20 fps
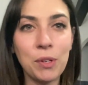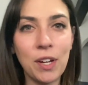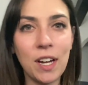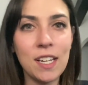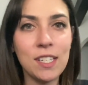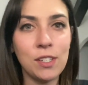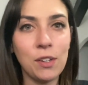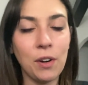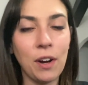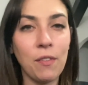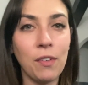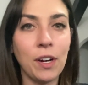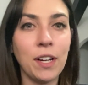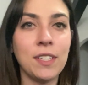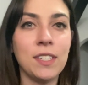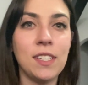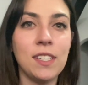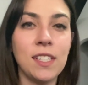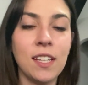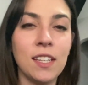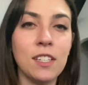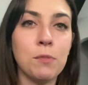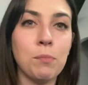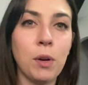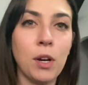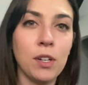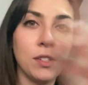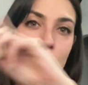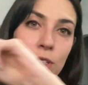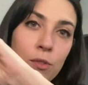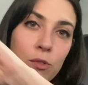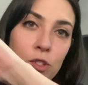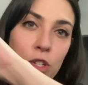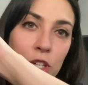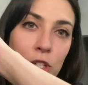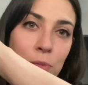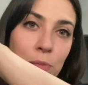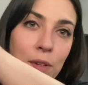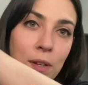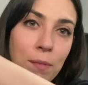You guys don't ever get to see this part. Don't
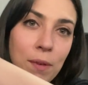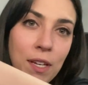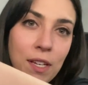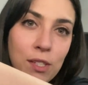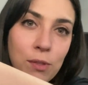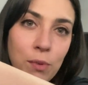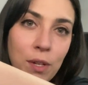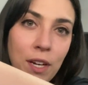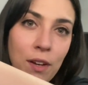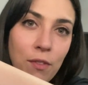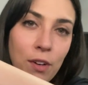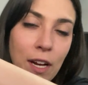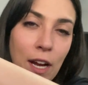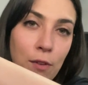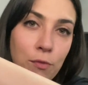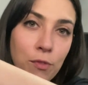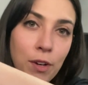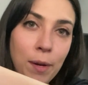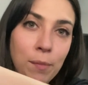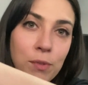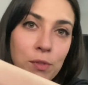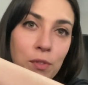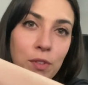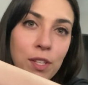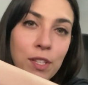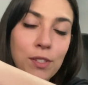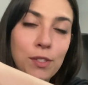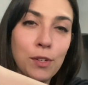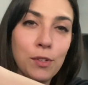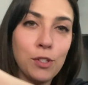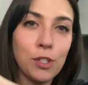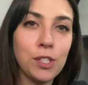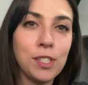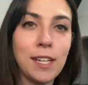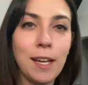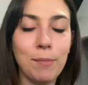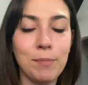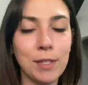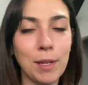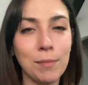judge me because we never got frames for these. They're just
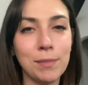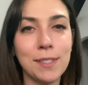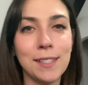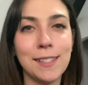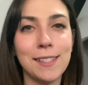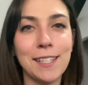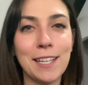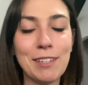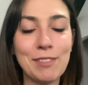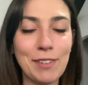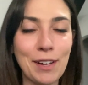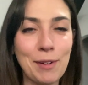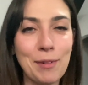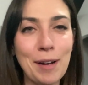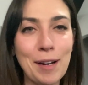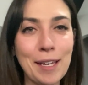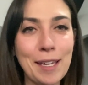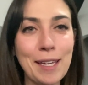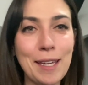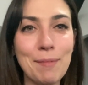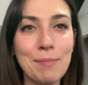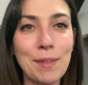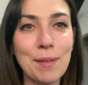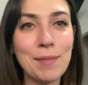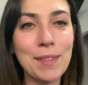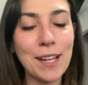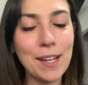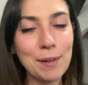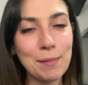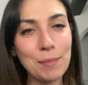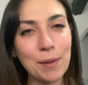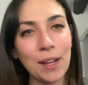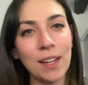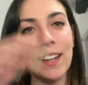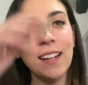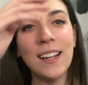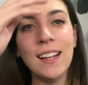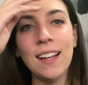taped up to see if I want to keep them there. But